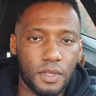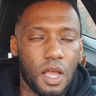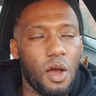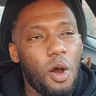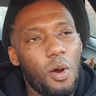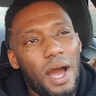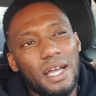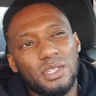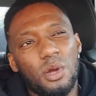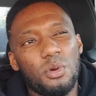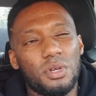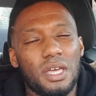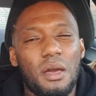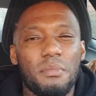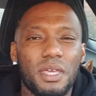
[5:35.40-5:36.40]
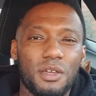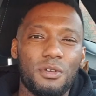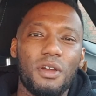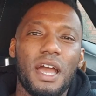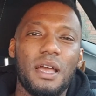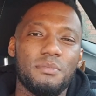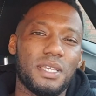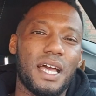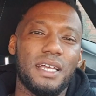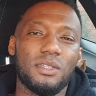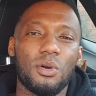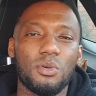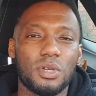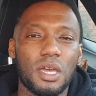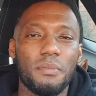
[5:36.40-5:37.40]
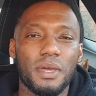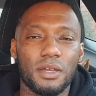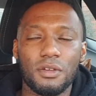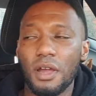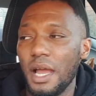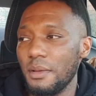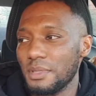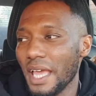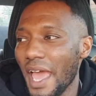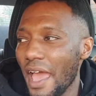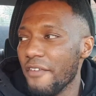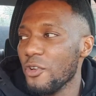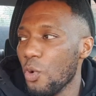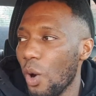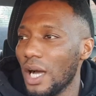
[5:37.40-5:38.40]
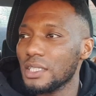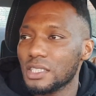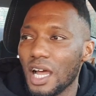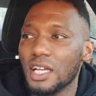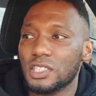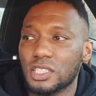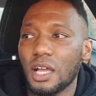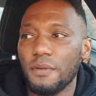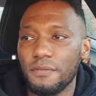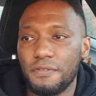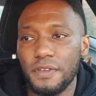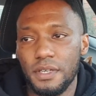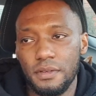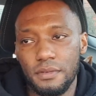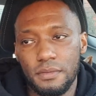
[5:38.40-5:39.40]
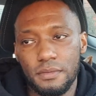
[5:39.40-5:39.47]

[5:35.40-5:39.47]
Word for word: Oh, I don't commit crimes, I don't commit crimes. Everyone does something.